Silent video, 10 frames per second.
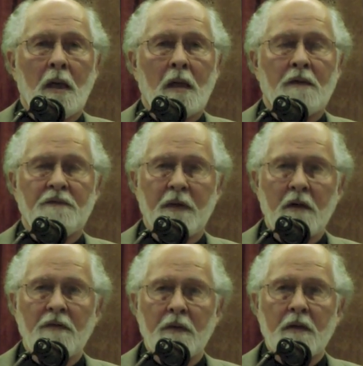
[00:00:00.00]
and a
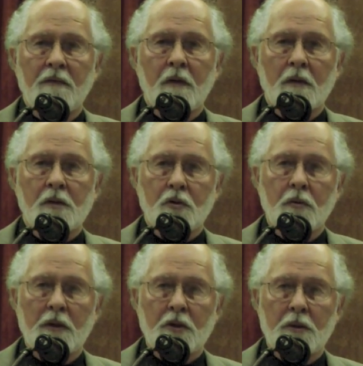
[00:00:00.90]
very, very difficult
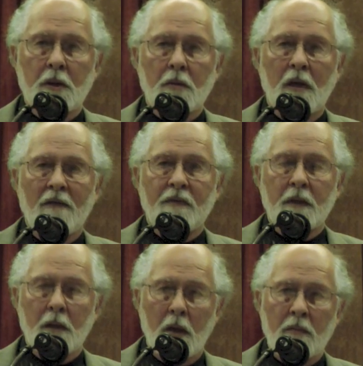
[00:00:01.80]
situation. They don't have the
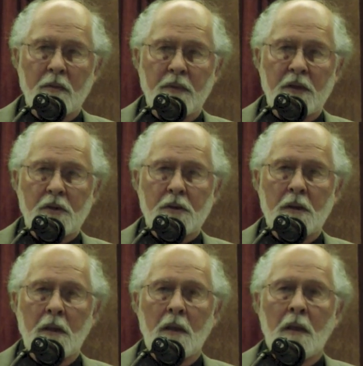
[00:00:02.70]
economic
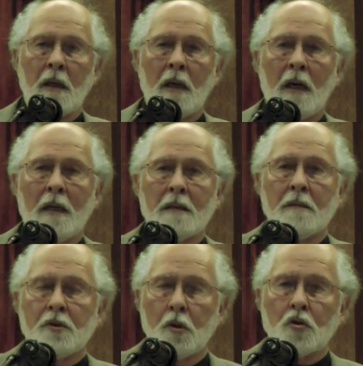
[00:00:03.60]
means
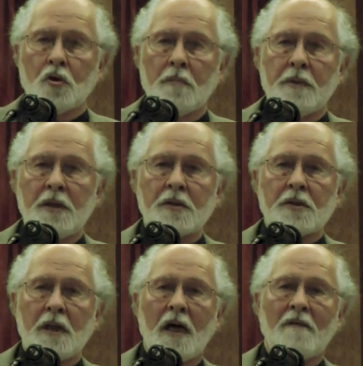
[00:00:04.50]
and social
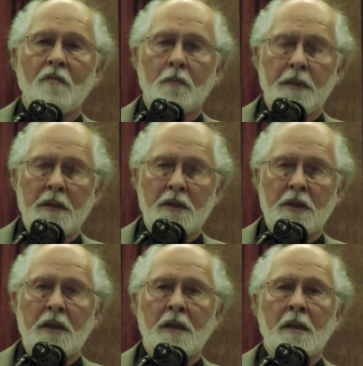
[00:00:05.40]
means of
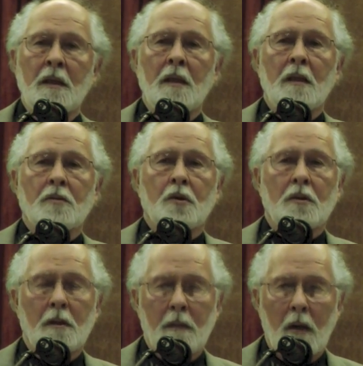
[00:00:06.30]
mobility.
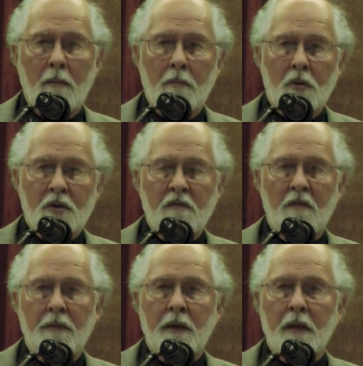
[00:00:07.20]
So the Muslims
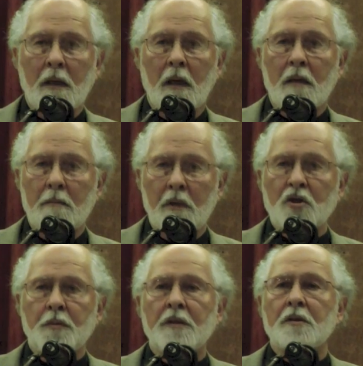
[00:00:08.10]
of America are in a
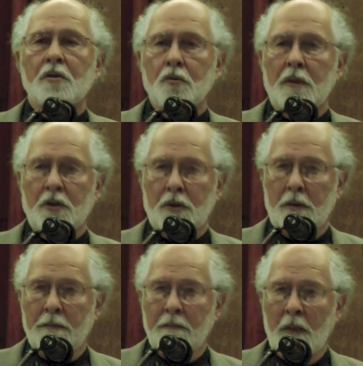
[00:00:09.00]
much better situation